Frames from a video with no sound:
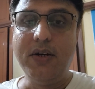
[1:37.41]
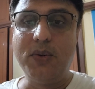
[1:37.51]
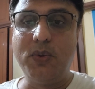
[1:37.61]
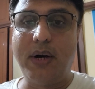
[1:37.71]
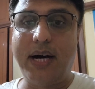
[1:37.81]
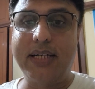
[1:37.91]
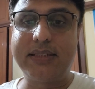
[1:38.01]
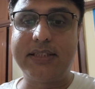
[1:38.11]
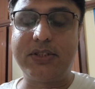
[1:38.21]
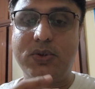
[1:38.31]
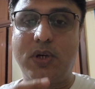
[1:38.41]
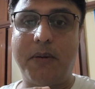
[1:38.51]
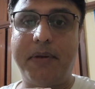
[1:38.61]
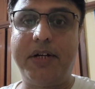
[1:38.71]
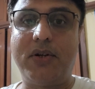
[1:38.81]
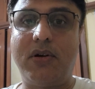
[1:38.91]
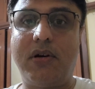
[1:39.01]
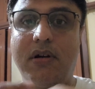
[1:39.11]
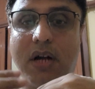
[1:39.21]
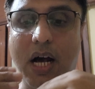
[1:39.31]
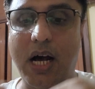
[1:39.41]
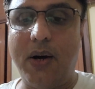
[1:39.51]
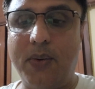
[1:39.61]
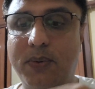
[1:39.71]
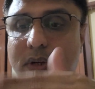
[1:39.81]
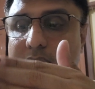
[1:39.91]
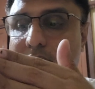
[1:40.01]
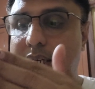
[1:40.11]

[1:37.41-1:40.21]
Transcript: who asked us to comment on how